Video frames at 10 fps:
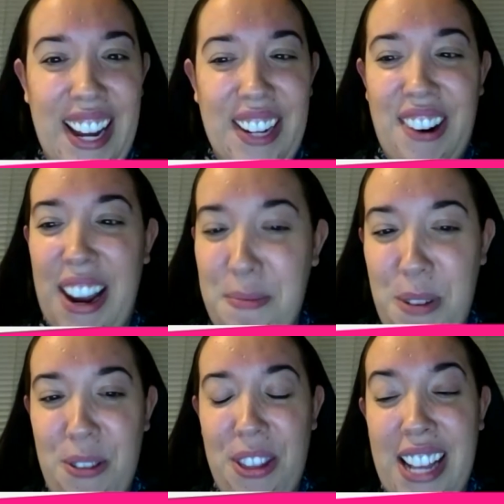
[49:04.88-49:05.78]
Great.
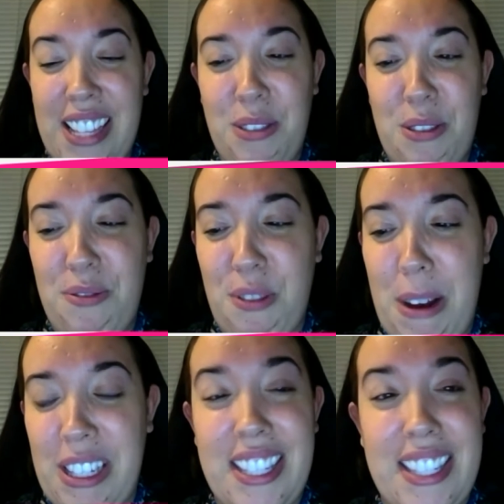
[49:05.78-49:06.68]
Well, that's all from
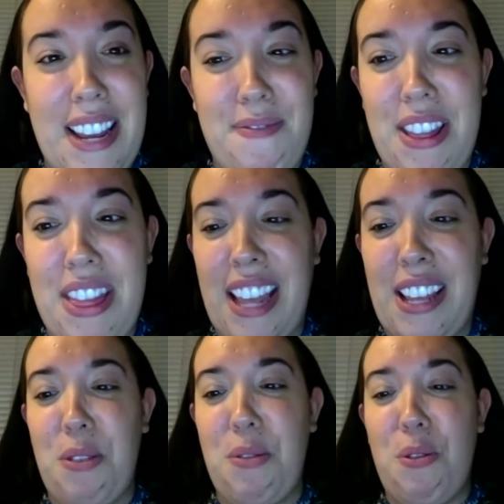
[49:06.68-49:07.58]
us this evening.
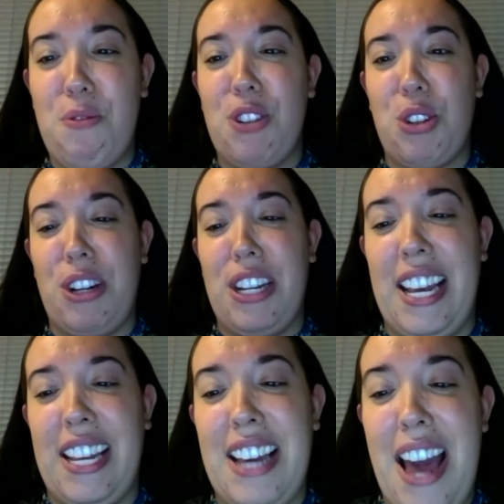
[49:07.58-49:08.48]
Thank you all for
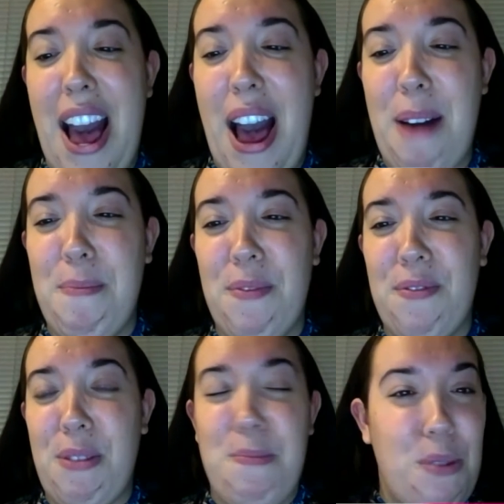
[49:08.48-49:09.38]
joining
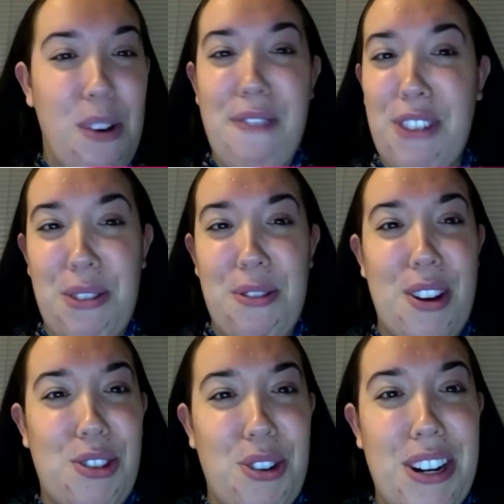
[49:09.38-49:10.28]
from wherever you
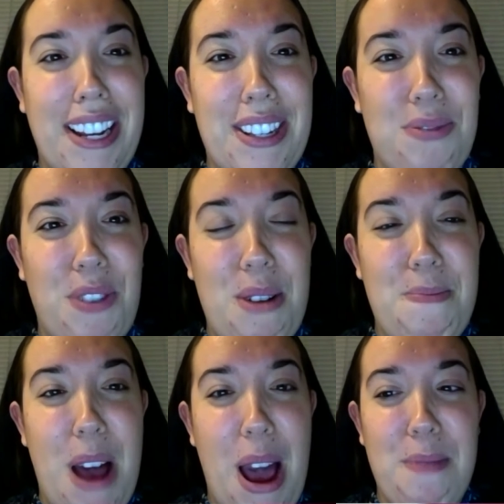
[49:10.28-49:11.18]
are joining us
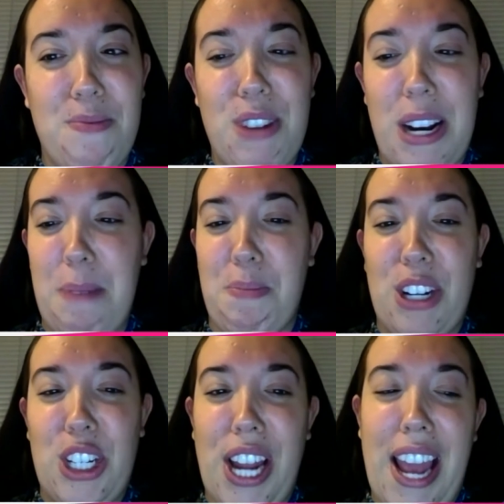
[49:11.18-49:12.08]
from. Really
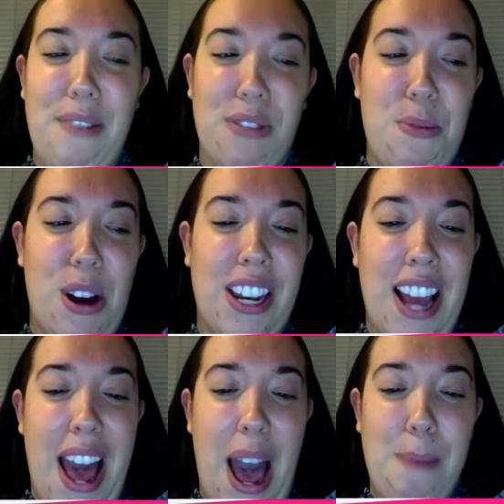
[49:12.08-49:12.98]
appreciate everyone
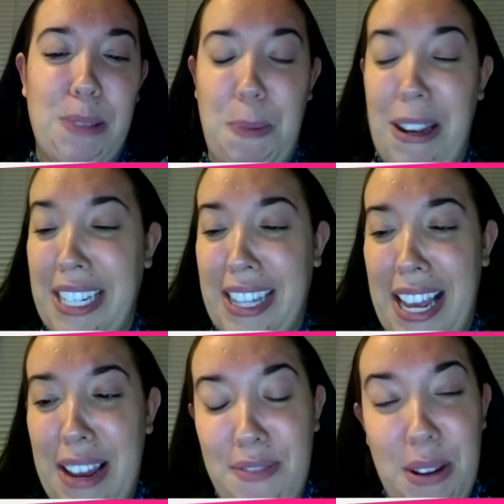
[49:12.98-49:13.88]
spending
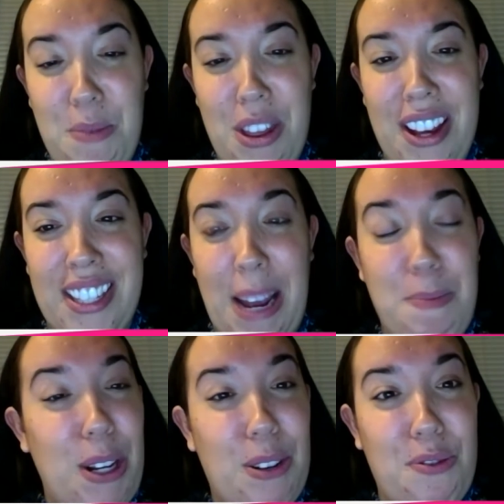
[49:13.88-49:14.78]
the evening with us, and
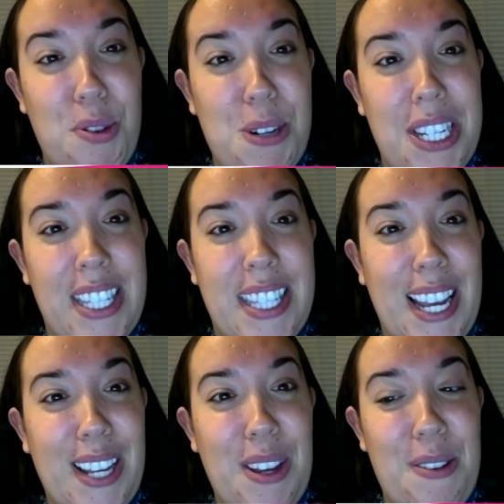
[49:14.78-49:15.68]
we look forward to
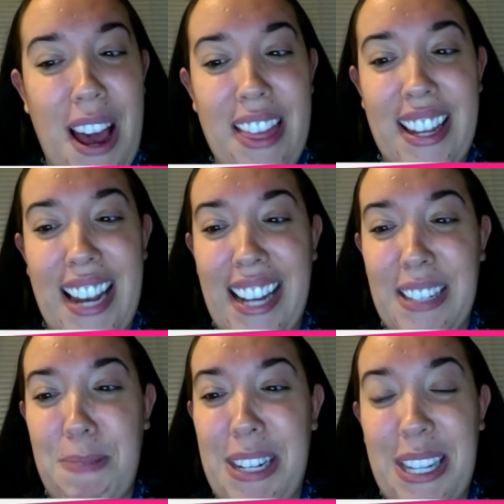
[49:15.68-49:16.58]
seeing you at the
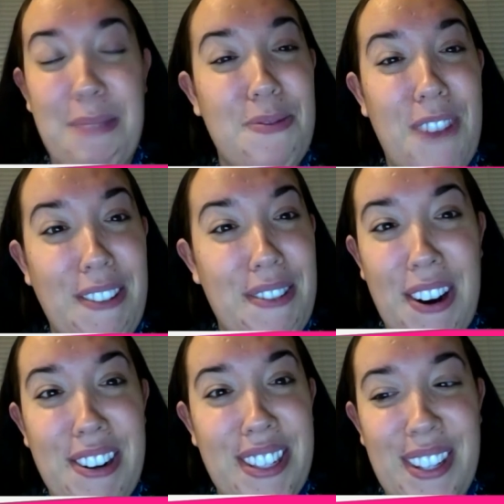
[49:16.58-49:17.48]
next meetup very,
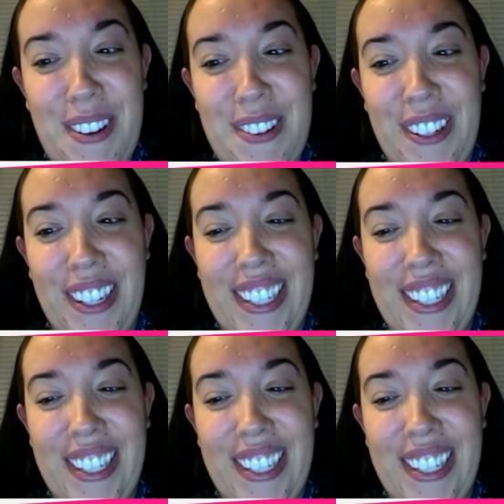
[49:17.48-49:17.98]
very soon.